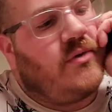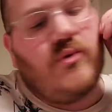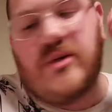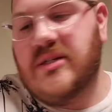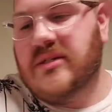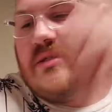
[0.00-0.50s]

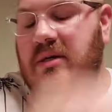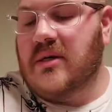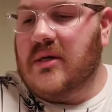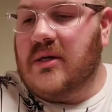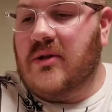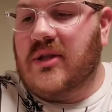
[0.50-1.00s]

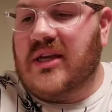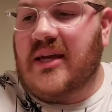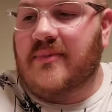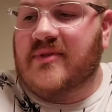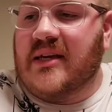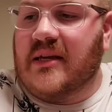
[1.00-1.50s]
No,
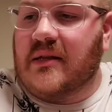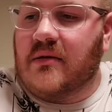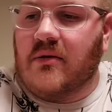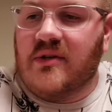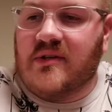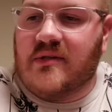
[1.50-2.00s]
they keep
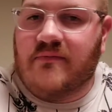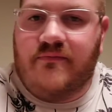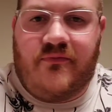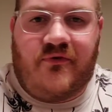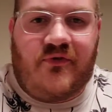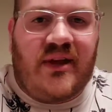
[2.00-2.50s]
saying all
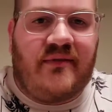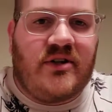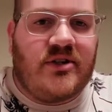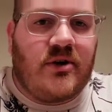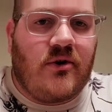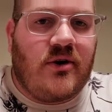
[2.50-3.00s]
these
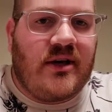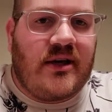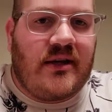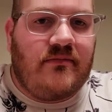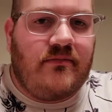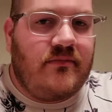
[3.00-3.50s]
flavors are
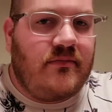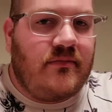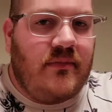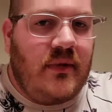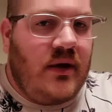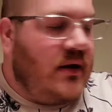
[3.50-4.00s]
going to get
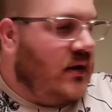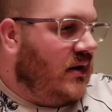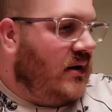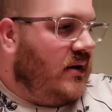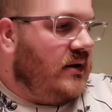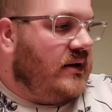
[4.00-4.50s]

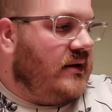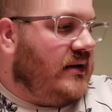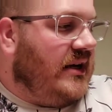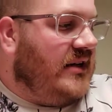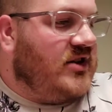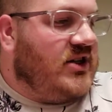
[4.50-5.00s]

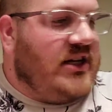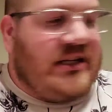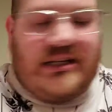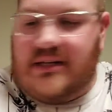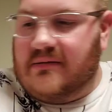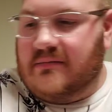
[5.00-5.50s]
kids
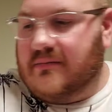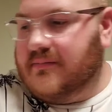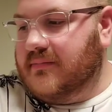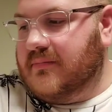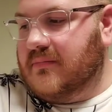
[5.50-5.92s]
addicted.